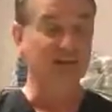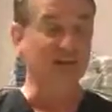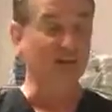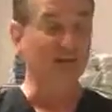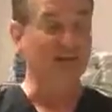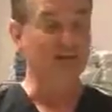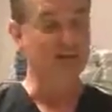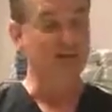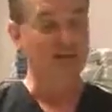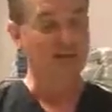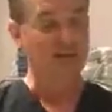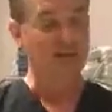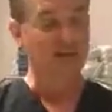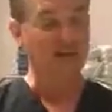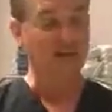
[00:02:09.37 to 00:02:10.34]
So usually in
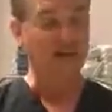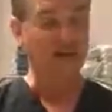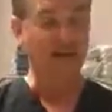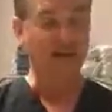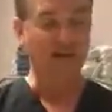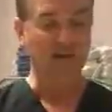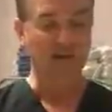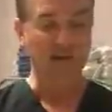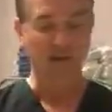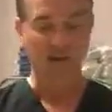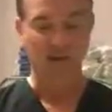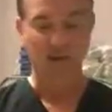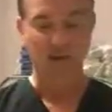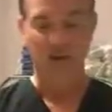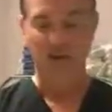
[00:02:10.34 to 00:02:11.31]
the end,
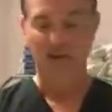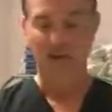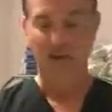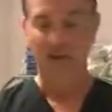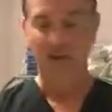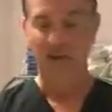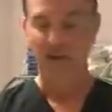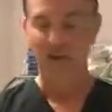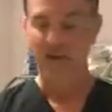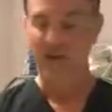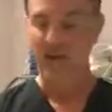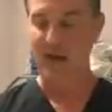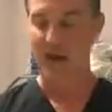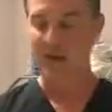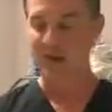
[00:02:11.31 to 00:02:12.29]
you're only having
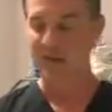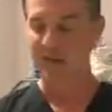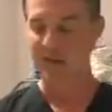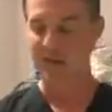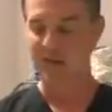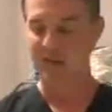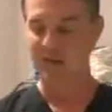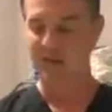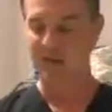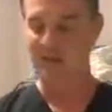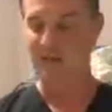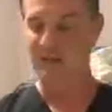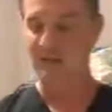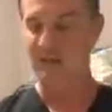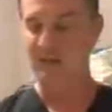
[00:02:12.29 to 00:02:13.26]
about this much
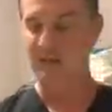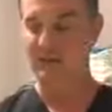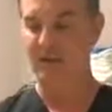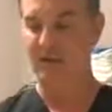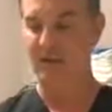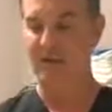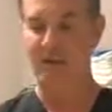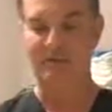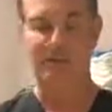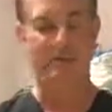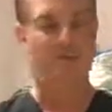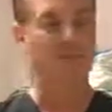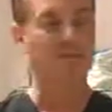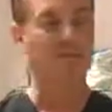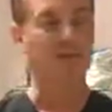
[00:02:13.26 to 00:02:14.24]
scope in the colon.
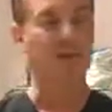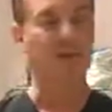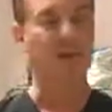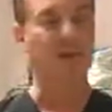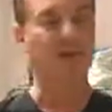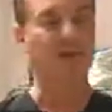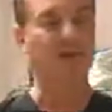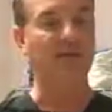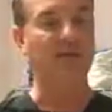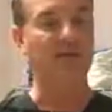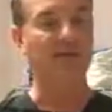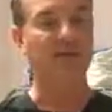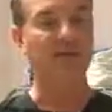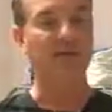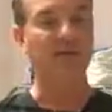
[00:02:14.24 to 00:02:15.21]
In fact, your
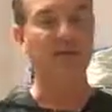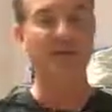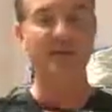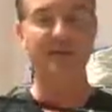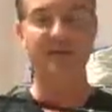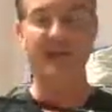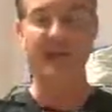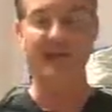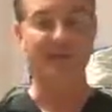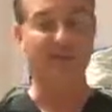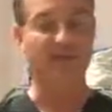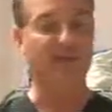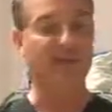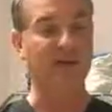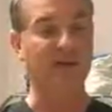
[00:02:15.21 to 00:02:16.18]
colon is about 6
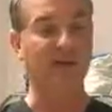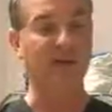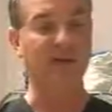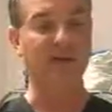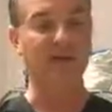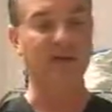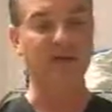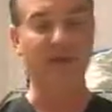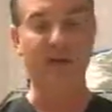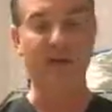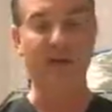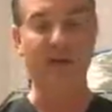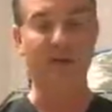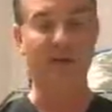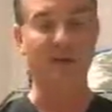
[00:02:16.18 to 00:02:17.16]
feet long, but that's about
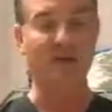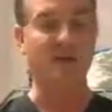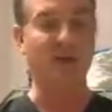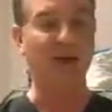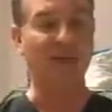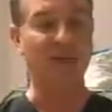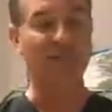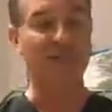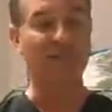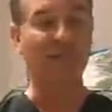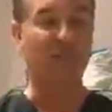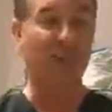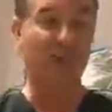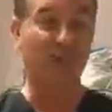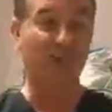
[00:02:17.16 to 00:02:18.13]
how much we have in.
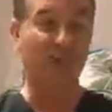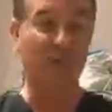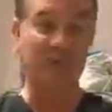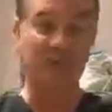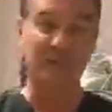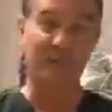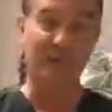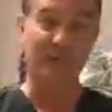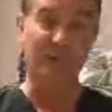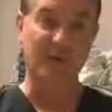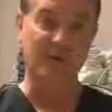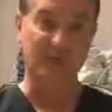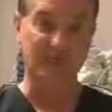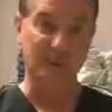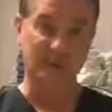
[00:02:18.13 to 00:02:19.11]
Because the scope is
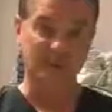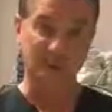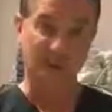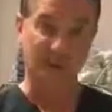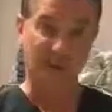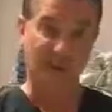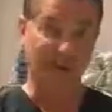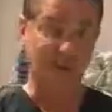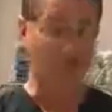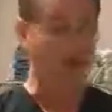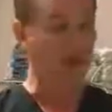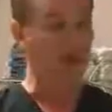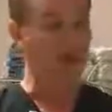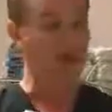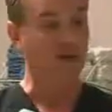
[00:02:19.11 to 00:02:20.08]
looped and the
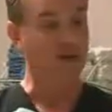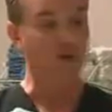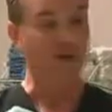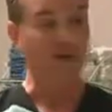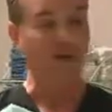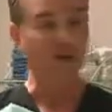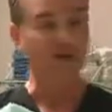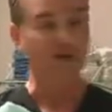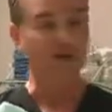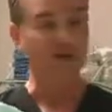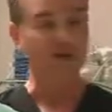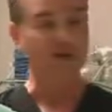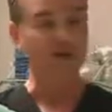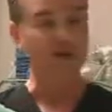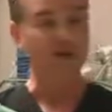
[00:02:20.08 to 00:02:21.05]
colon goes back over the
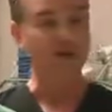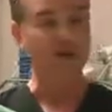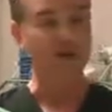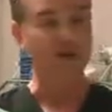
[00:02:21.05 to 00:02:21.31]
scope,